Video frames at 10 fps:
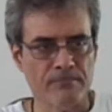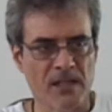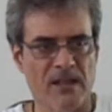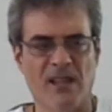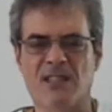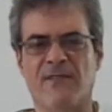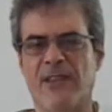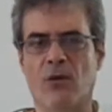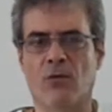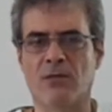I think it's
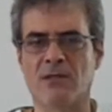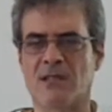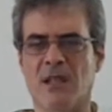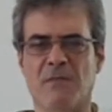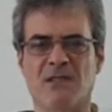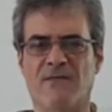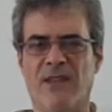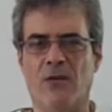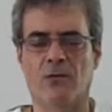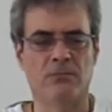Beagle. His name is
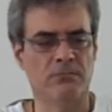Beagle.